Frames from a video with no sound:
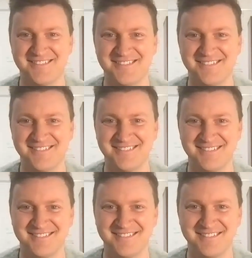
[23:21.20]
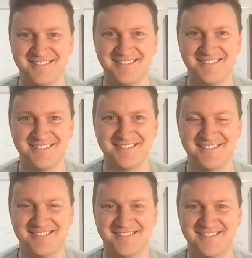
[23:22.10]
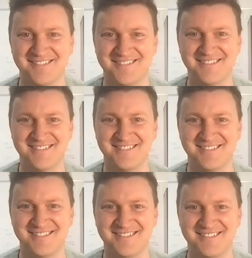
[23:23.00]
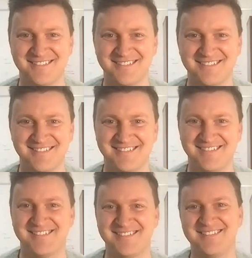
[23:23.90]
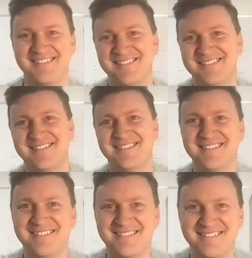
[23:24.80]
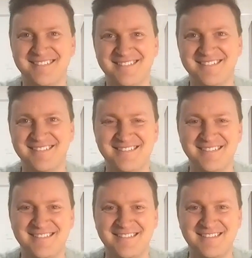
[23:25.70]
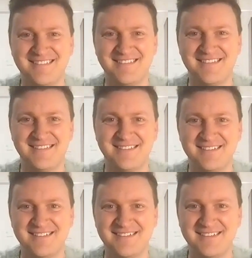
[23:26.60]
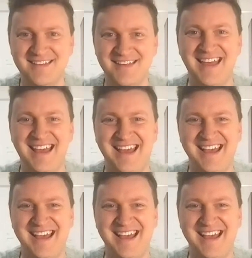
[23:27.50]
[no speech]